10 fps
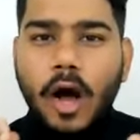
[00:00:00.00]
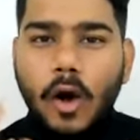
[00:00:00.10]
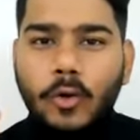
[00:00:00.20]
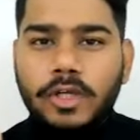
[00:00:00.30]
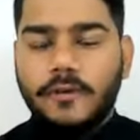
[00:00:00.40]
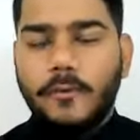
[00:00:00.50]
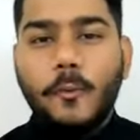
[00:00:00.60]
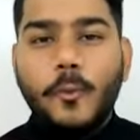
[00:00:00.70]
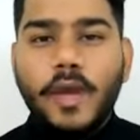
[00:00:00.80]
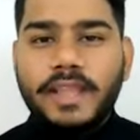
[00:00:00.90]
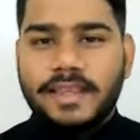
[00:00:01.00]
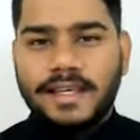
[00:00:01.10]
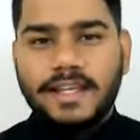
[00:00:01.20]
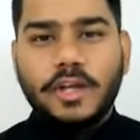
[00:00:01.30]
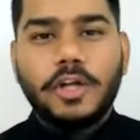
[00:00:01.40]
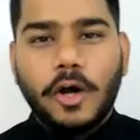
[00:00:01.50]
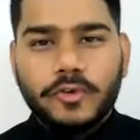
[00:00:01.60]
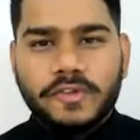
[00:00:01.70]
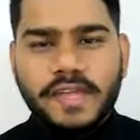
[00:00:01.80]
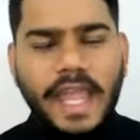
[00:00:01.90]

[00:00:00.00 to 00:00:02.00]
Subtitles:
out with your doubts.